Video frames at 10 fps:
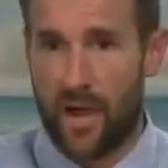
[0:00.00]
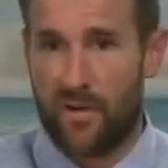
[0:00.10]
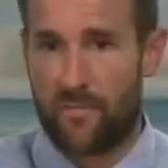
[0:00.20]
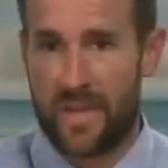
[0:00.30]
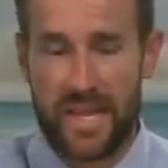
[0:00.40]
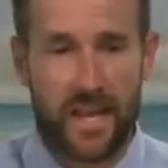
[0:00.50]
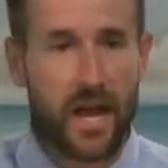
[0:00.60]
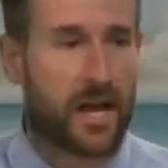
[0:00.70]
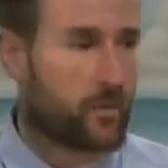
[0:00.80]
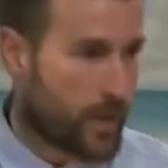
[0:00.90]
of
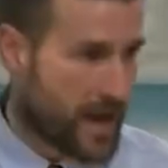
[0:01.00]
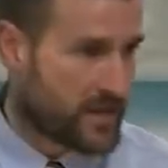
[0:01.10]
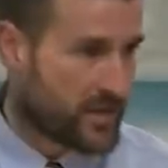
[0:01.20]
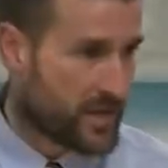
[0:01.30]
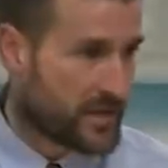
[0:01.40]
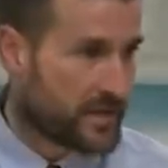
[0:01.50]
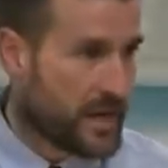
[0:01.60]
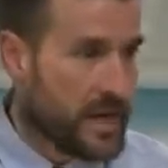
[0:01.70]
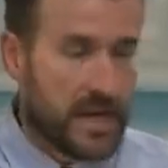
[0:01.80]
being unrighteous.